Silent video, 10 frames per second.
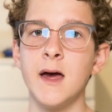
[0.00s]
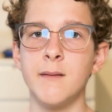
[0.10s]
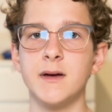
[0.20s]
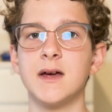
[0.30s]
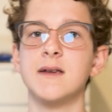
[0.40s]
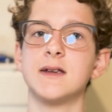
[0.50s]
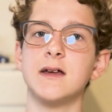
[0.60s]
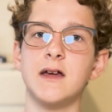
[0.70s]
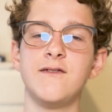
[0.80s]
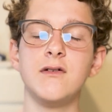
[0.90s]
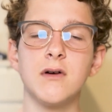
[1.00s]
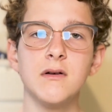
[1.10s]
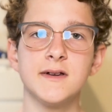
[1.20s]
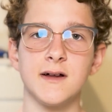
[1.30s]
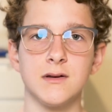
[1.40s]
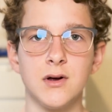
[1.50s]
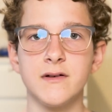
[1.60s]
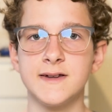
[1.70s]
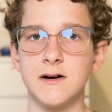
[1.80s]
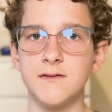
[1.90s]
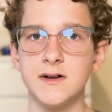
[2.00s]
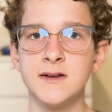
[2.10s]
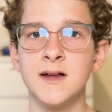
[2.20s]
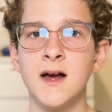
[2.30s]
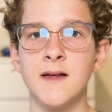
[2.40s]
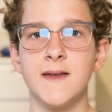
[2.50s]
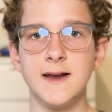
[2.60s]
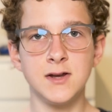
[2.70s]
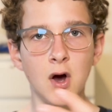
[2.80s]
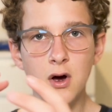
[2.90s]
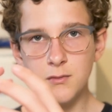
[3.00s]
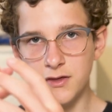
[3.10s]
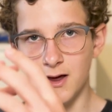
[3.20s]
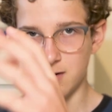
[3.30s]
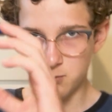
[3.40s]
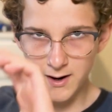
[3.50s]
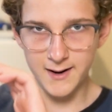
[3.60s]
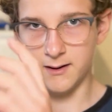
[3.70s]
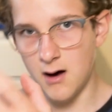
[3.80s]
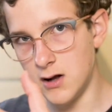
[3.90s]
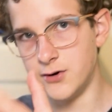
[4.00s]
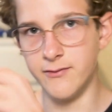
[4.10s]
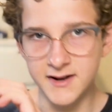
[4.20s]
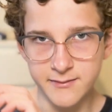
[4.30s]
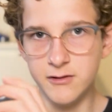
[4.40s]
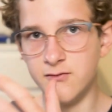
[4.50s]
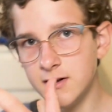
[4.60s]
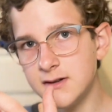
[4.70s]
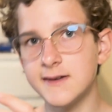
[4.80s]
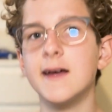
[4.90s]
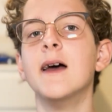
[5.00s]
Because if you notice a lot of solvers, they turn with like quite large wrist movements.